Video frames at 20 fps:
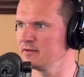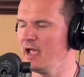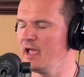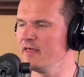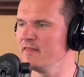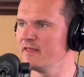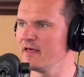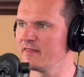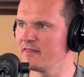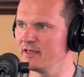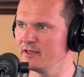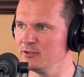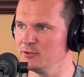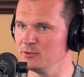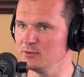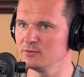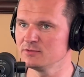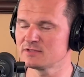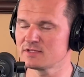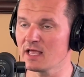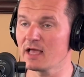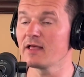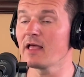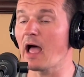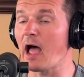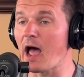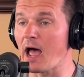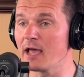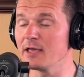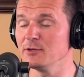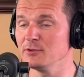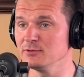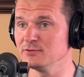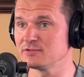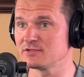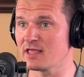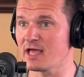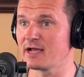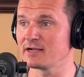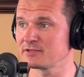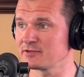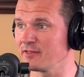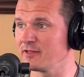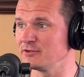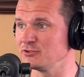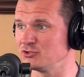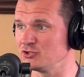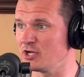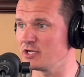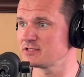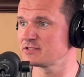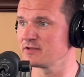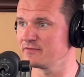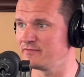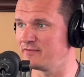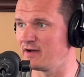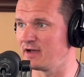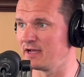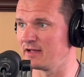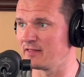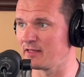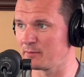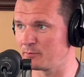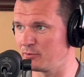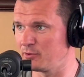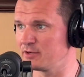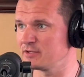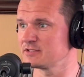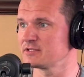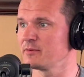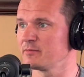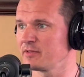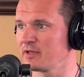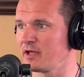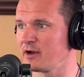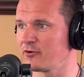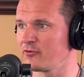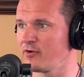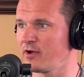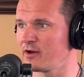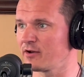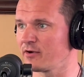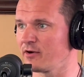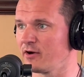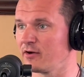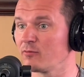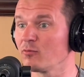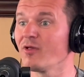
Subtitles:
And then I use that to like justify, like put it something on a credit card.